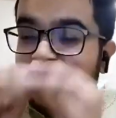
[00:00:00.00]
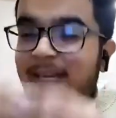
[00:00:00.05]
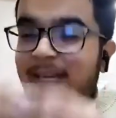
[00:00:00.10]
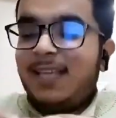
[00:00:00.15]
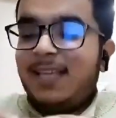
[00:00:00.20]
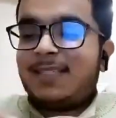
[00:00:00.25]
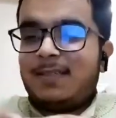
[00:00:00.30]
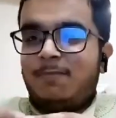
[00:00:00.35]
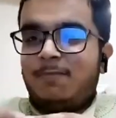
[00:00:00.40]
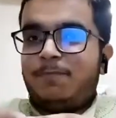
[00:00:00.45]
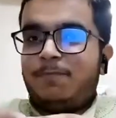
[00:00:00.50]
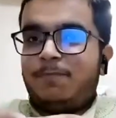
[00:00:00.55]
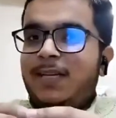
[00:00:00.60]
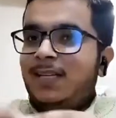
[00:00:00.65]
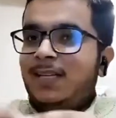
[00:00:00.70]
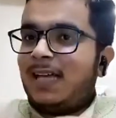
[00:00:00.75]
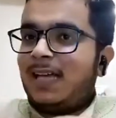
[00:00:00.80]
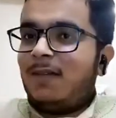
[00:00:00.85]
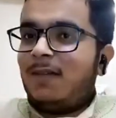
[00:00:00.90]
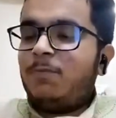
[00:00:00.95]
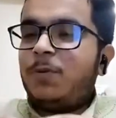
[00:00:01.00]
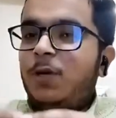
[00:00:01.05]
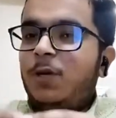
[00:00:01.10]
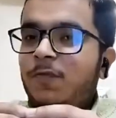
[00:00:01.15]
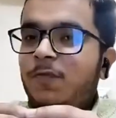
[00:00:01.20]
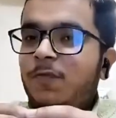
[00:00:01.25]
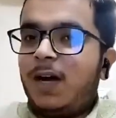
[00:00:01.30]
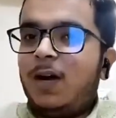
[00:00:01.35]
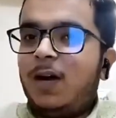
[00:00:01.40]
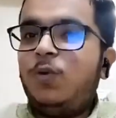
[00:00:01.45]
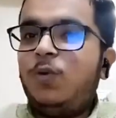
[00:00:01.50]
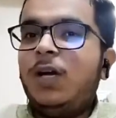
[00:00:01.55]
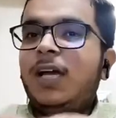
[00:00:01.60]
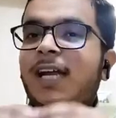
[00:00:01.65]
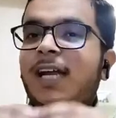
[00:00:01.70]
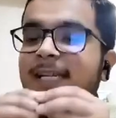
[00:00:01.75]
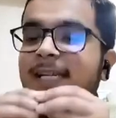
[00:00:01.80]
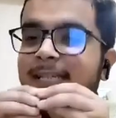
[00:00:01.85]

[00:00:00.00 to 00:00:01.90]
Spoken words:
very simple example of how